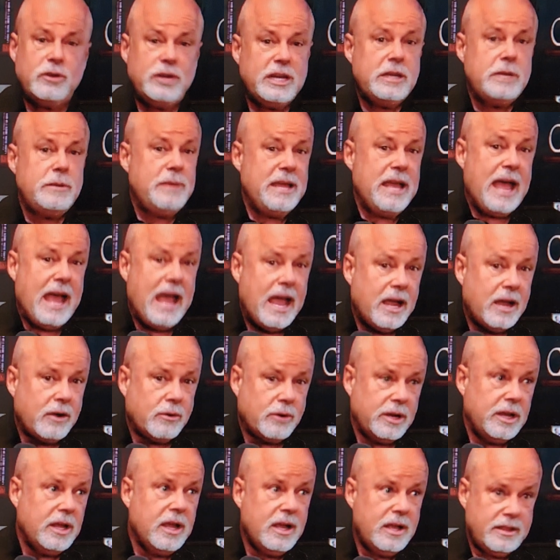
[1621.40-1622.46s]
need to be
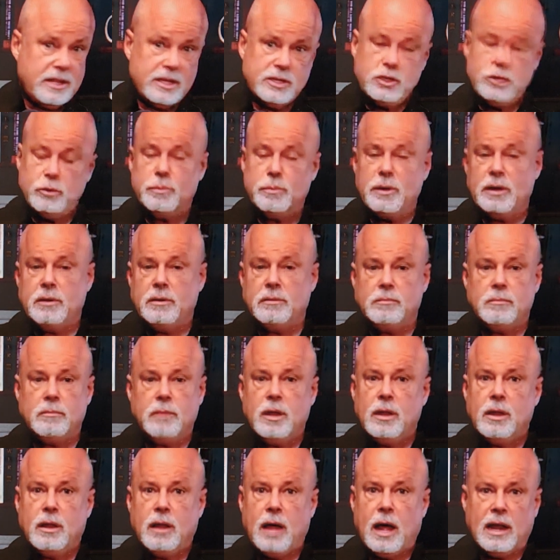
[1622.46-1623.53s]
angry that you've been
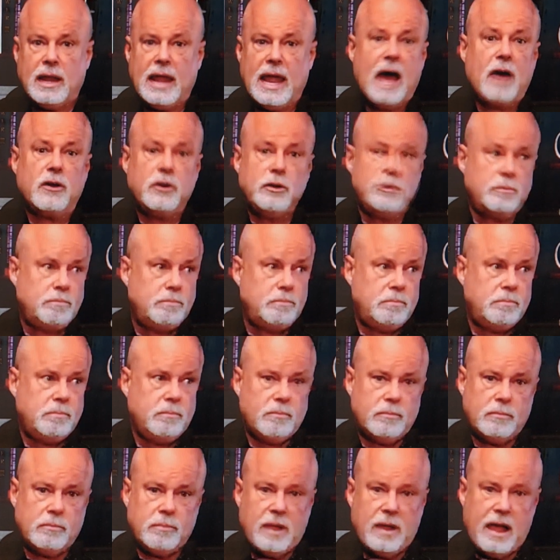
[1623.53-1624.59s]
allowed to
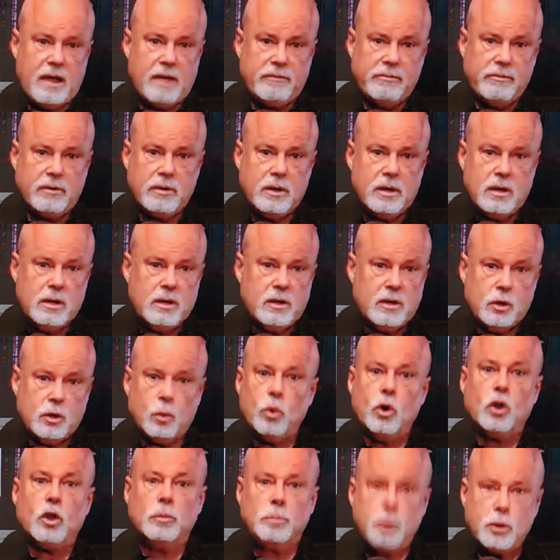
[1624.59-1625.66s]
have the
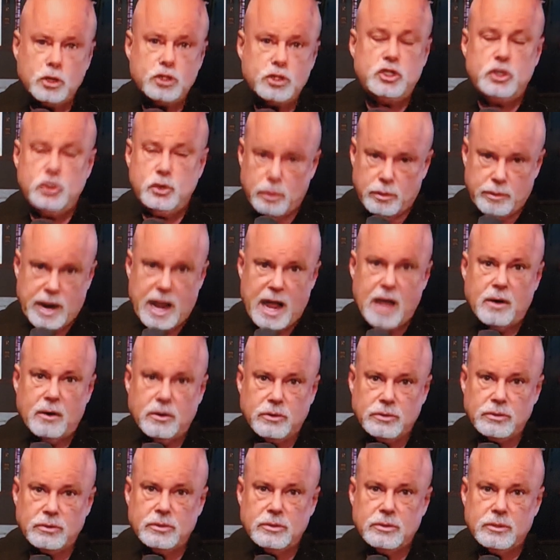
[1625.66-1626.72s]
world push you around.
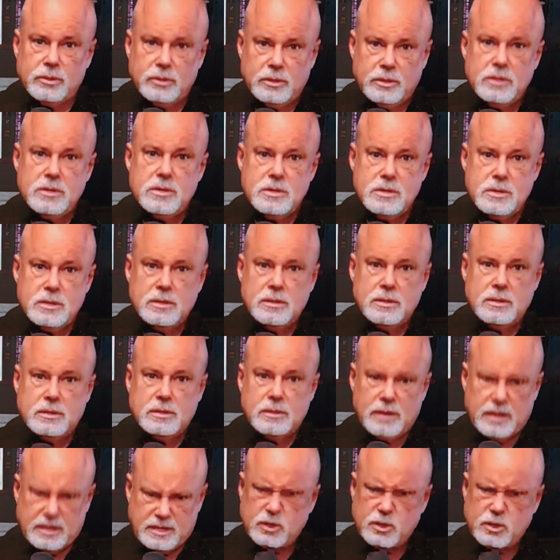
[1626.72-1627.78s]

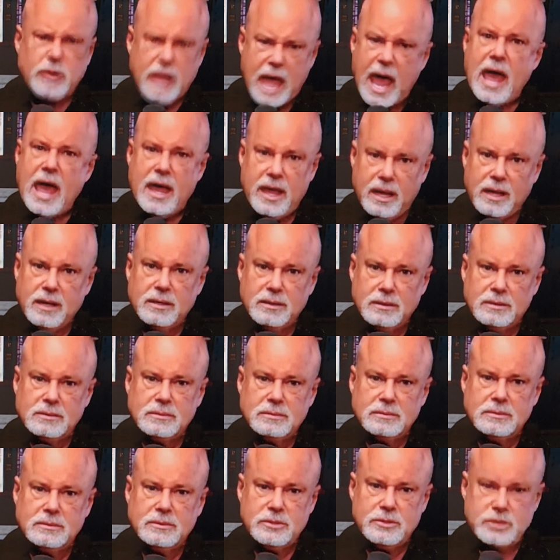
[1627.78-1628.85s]
It's okay
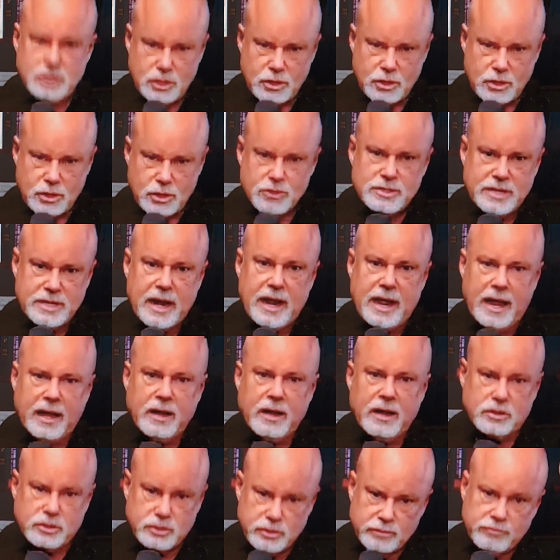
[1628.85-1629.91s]
to use that
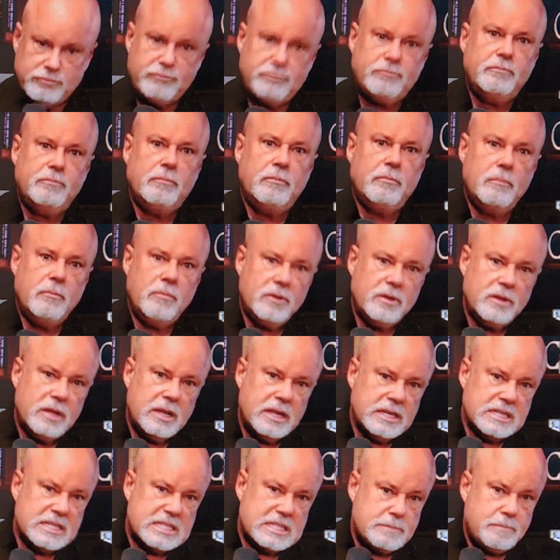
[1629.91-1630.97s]
anger to
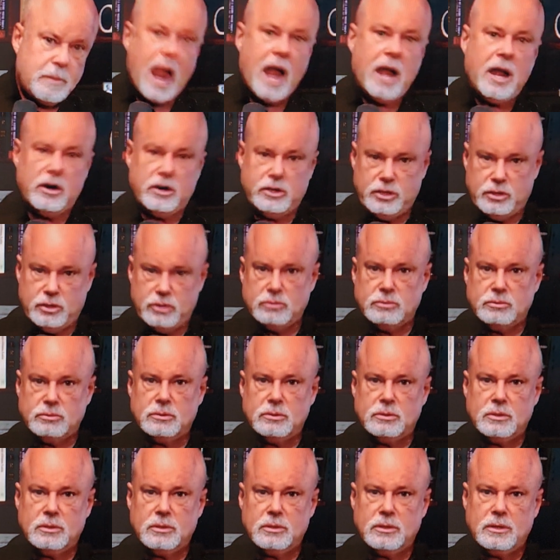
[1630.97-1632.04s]
inspire you,
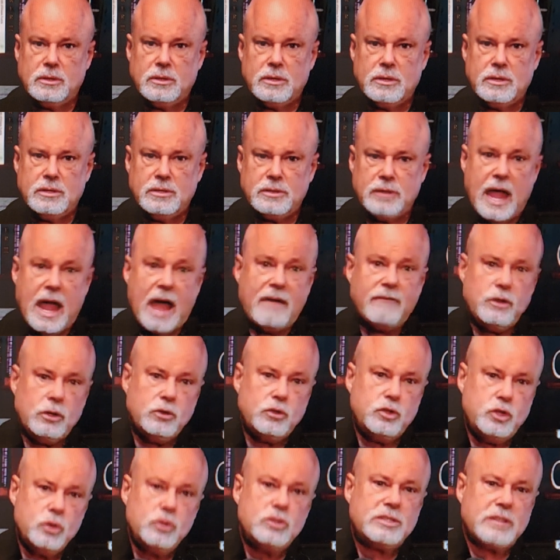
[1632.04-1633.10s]
to have you
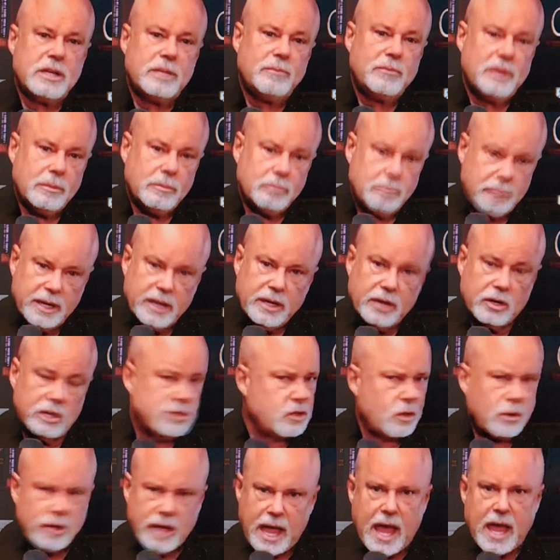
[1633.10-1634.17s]
do something bigger.
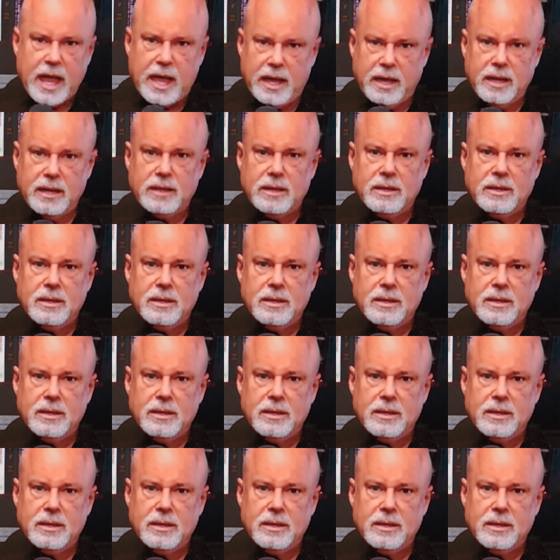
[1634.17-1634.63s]
It's okay.